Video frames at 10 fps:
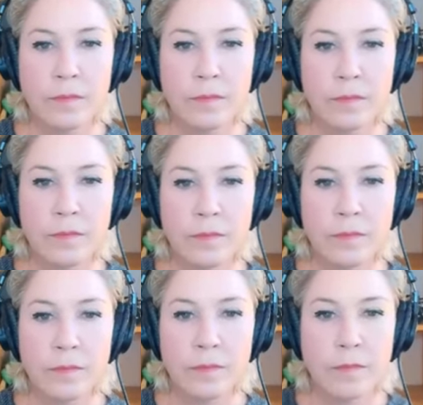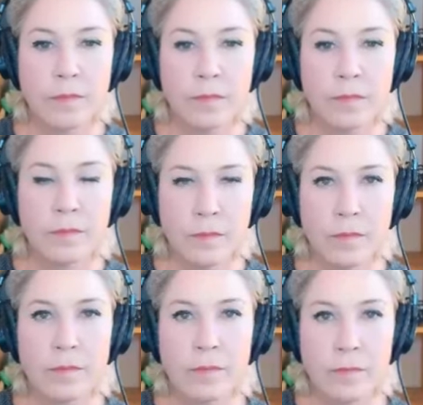
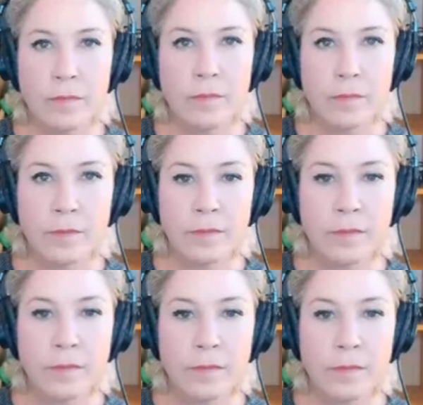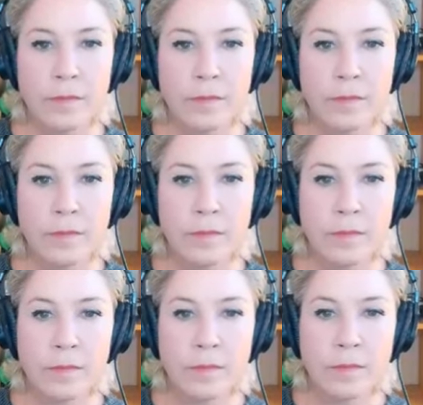
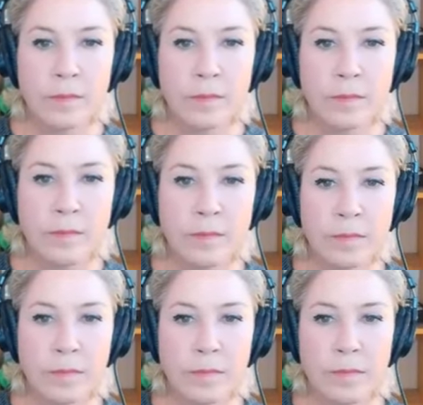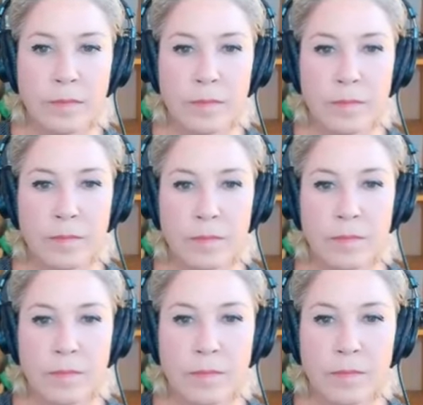
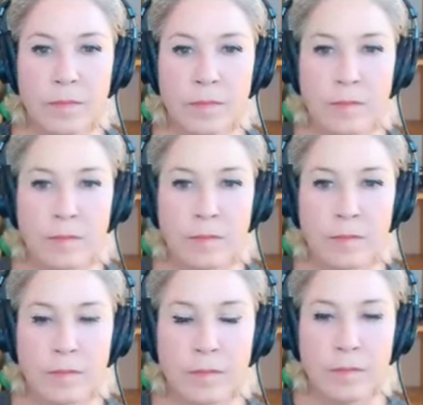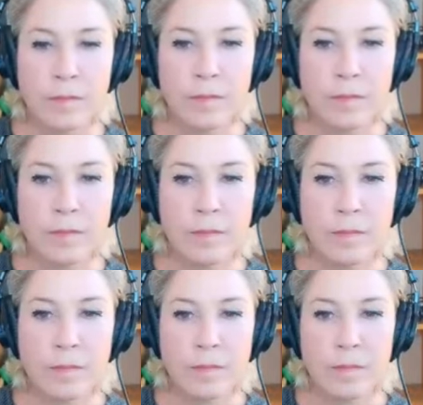
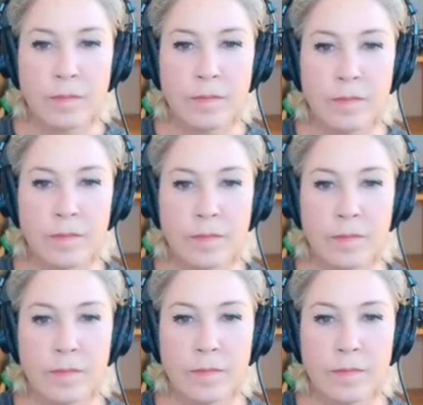(silent)